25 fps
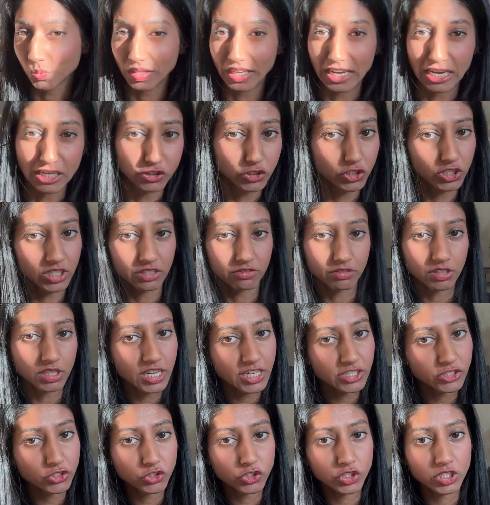interesting
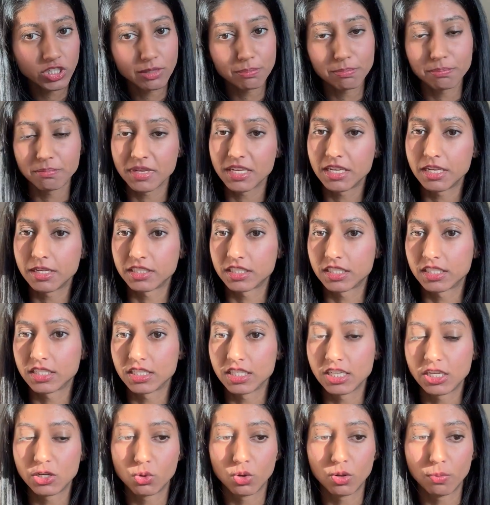relationship. It's
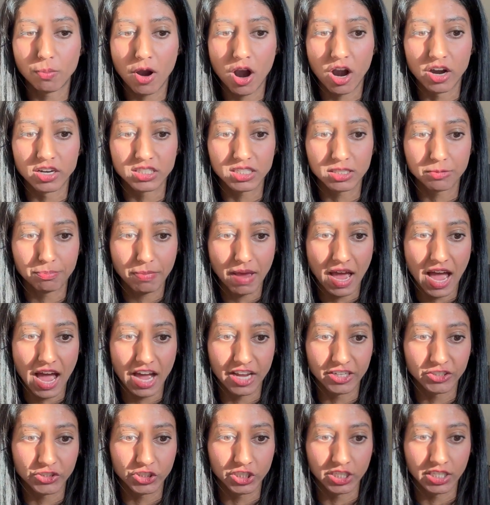equal parts
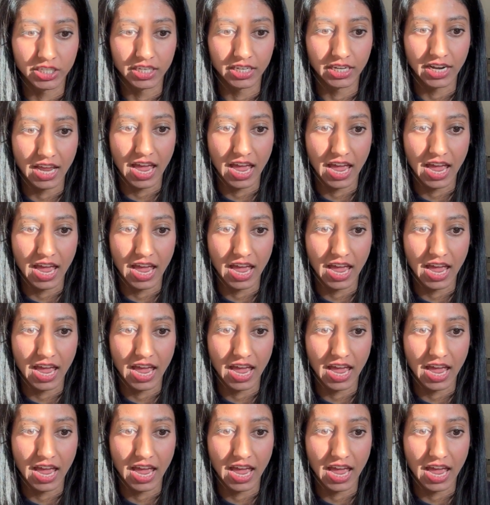passion